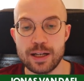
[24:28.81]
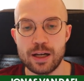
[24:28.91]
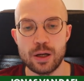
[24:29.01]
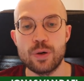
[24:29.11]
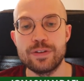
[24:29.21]
I
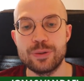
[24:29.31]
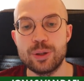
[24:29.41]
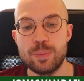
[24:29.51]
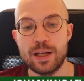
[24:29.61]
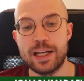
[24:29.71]
love it
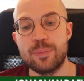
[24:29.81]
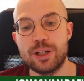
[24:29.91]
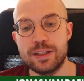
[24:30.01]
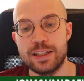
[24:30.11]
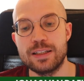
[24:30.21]
with black, but
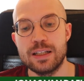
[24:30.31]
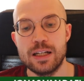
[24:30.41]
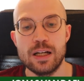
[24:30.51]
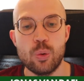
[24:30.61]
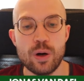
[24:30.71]
I think
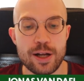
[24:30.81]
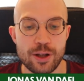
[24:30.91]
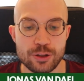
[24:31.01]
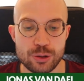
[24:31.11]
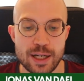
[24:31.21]
white
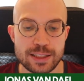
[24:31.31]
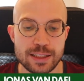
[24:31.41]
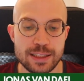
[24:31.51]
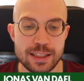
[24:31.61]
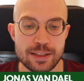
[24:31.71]
also has an
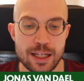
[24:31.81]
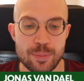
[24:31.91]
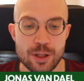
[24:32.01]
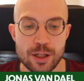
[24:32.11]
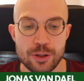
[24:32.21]
easy time.